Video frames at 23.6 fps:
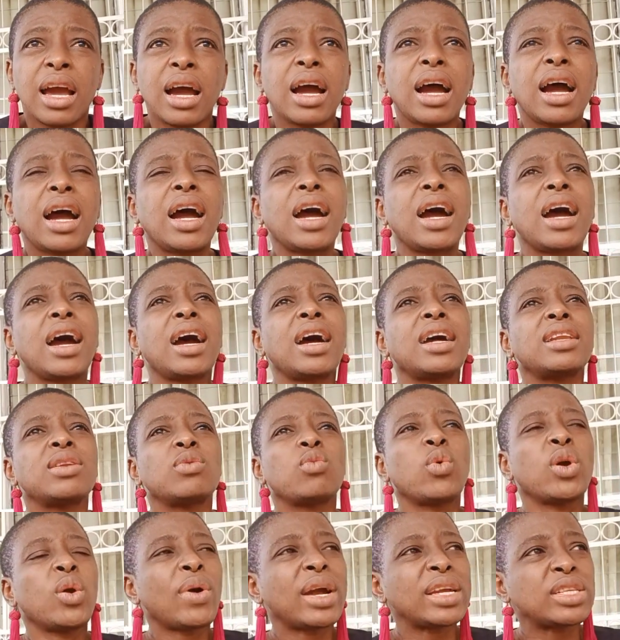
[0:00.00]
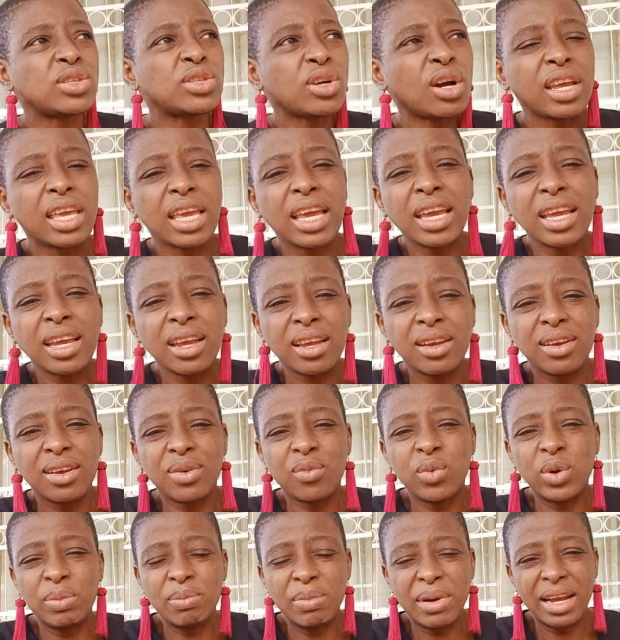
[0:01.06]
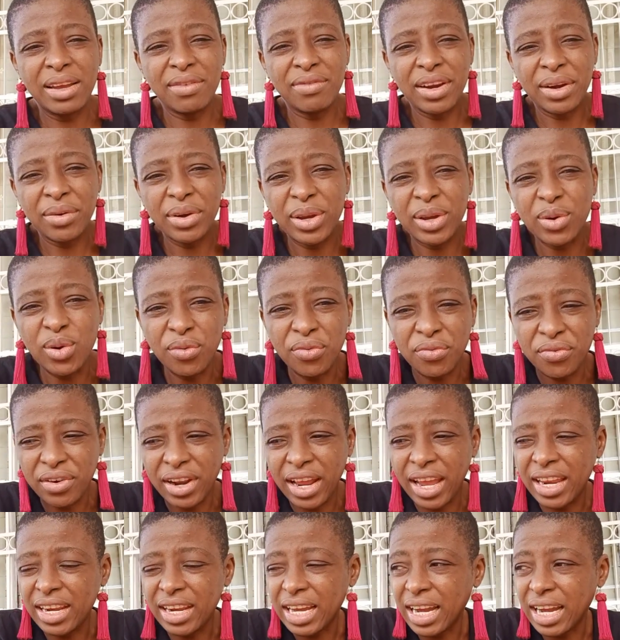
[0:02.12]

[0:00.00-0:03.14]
And we were talking with my very good friend,